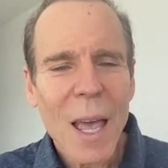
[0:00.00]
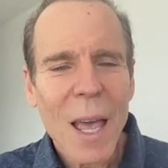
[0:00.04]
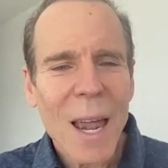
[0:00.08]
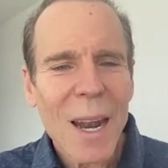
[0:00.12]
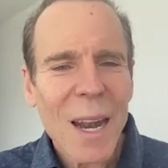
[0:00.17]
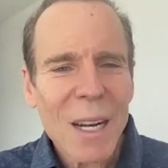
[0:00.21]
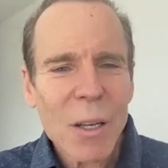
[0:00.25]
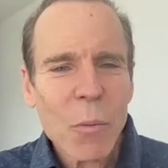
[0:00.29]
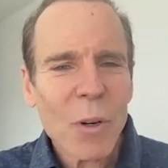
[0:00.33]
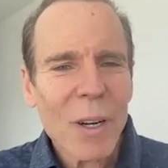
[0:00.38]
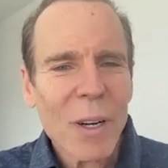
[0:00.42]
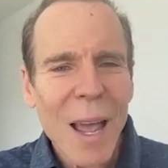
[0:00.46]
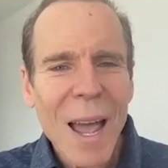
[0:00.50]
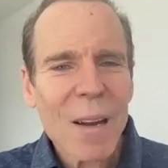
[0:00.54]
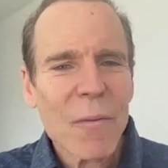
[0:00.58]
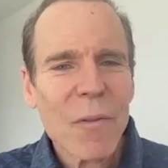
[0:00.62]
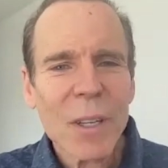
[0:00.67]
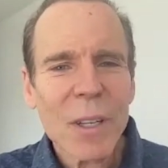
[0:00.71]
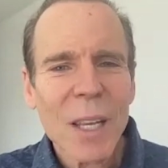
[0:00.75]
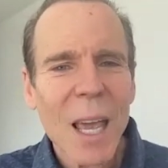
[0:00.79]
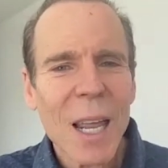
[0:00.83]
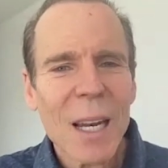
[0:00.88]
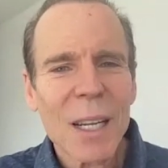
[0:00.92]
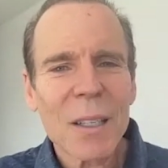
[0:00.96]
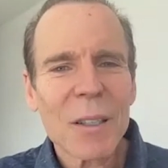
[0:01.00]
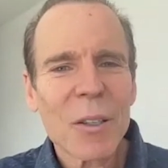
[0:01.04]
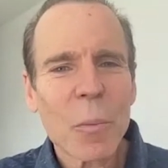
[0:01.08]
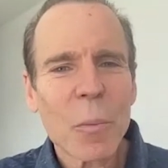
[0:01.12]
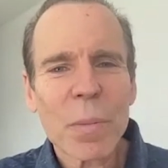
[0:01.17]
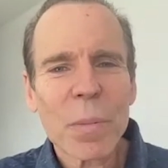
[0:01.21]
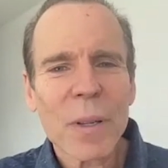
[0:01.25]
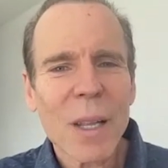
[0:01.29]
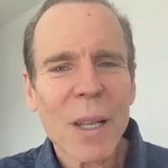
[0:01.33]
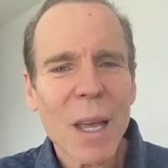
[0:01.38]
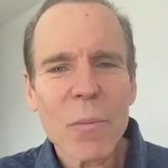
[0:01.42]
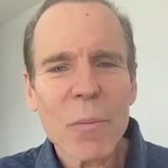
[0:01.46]
And anyone advocating that the
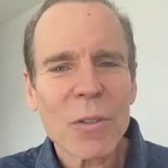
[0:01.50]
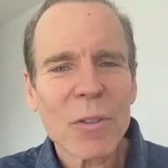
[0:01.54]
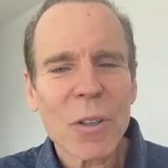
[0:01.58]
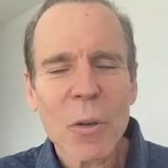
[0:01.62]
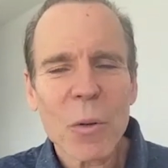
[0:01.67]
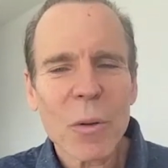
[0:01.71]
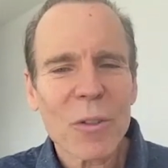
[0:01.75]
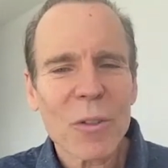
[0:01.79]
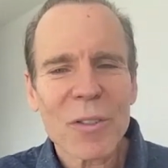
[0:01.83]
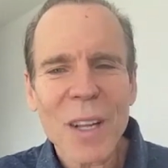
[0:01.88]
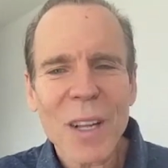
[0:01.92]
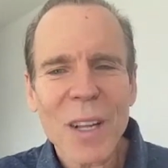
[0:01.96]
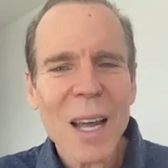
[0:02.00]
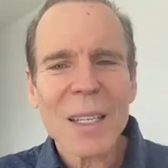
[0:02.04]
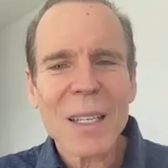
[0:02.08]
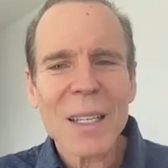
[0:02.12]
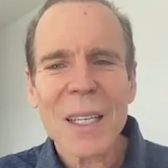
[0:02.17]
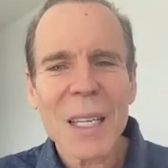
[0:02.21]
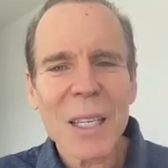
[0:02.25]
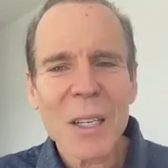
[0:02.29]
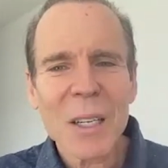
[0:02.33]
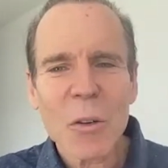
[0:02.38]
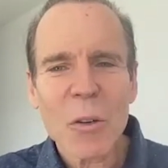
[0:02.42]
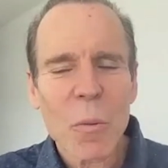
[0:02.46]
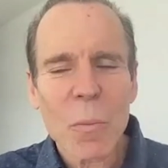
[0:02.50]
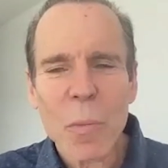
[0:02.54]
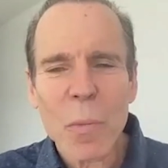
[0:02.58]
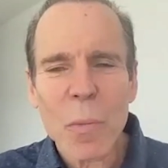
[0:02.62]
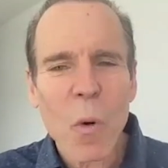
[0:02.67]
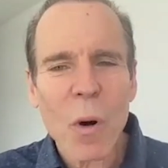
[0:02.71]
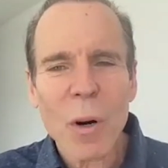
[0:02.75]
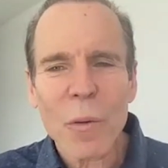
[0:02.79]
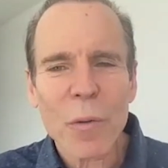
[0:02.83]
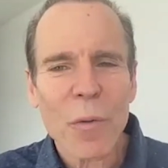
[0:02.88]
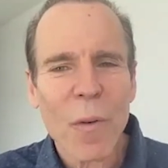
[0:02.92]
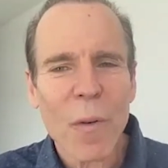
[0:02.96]
plant material is not needed or
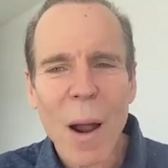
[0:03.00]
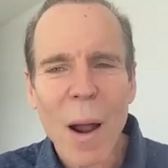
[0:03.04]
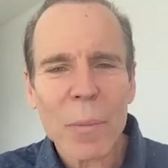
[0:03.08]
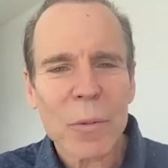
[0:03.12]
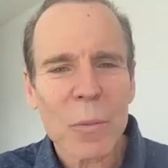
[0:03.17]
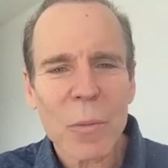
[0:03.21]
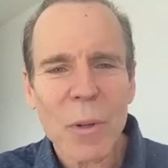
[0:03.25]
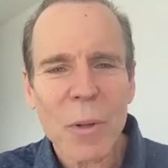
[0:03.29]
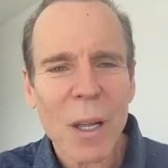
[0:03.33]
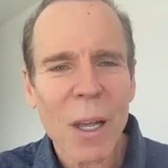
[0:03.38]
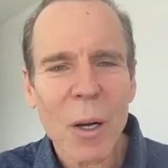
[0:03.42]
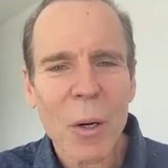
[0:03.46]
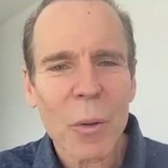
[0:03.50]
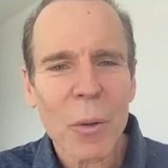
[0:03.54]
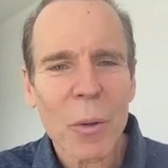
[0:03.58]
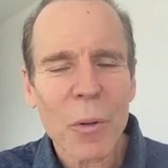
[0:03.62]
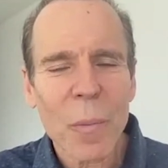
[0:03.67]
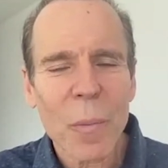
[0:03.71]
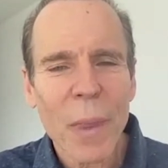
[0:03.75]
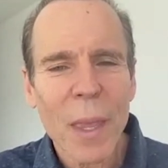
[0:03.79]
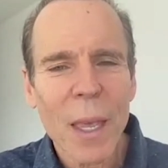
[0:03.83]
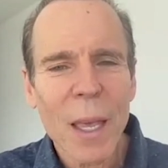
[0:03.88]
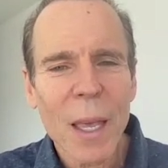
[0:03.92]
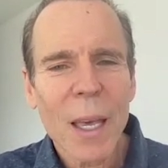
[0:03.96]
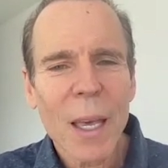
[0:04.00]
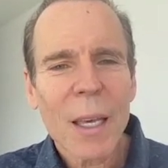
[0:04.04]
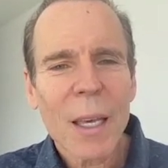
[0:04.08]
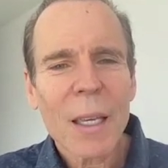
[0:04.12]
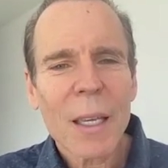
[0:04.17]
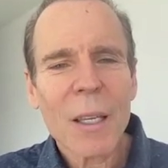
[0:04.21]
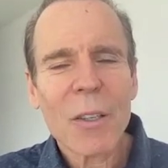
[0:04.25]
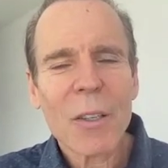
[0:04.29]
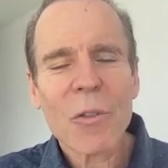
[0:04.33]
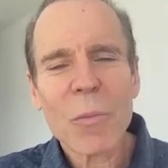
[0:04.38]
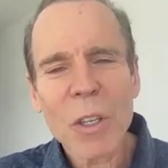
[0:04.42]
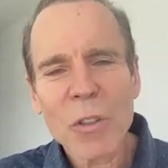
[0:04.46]
important for optimal health
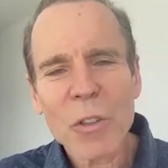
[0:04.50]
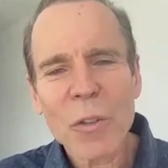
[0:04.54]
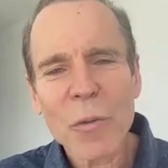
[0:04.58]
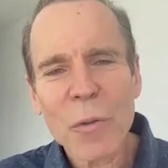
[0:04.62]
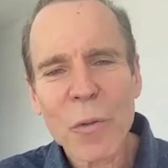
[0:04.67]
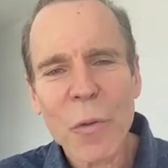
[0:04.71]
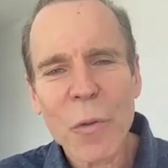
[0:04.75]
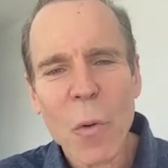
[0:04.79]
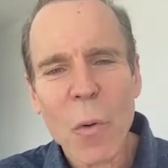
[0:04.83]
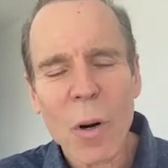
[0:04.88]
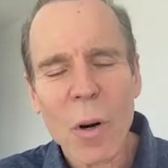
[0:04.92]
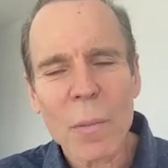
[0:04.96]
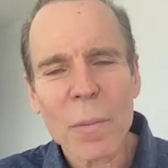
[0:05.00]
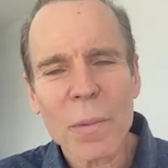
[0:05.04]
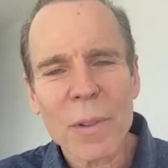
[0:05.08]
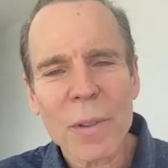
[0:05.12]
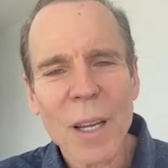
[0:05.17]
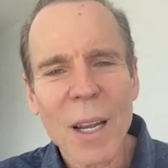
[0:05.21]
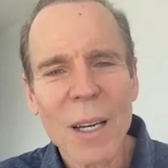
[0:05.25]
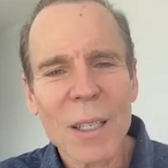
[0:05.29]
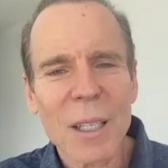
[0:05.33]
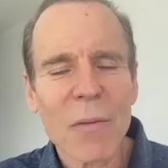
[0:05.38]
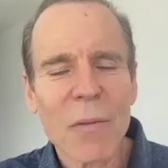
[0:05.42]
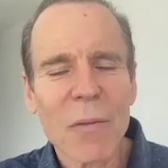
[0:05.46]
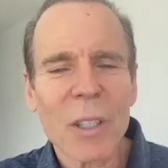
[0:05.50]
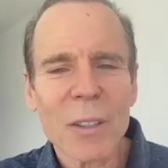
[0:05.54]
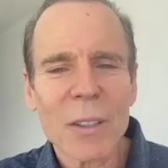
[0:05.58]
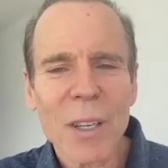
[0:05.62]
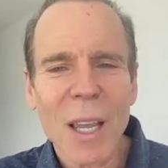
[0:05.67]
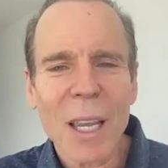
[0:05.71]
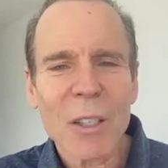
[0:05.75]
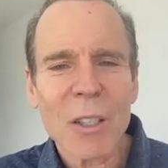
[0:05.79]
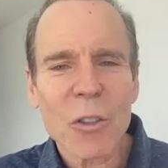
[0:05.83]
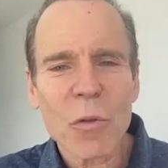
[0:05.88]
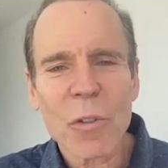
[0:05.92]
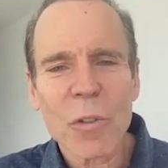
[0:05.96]
is misinformed and giving
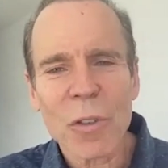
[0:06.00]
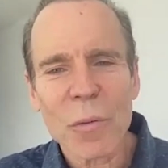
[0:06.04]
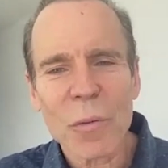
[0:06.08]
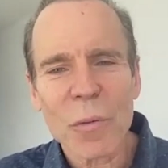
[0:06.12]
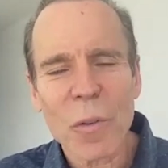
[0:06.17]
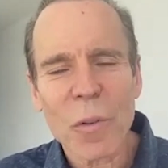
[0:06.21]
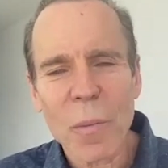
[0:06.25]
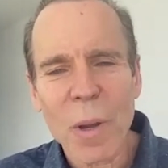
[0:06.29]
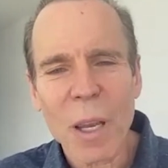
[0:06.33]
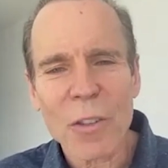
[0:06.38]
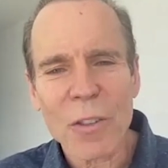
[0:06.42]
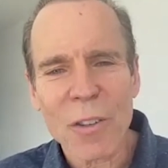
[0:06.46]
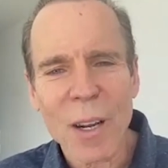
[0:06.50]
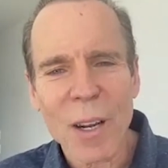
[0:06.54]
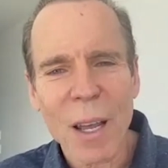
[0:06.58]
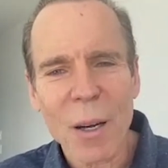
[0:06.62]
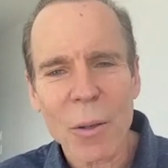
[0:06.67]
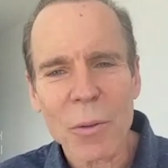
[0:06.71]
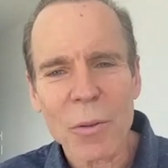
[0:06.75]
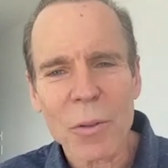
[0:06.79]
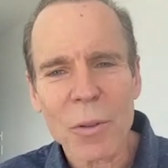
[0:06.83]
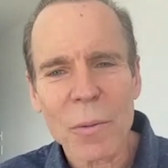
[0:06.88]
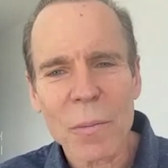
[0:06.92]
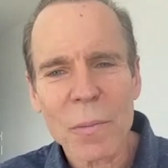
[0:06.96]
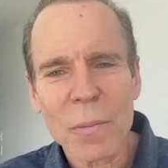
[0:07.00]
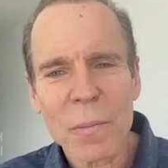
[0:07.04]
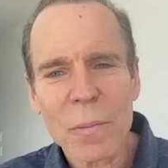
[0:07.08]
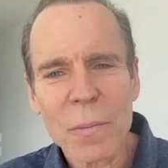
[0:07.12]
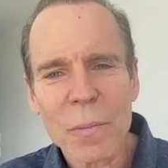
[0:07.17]
dangerous information out.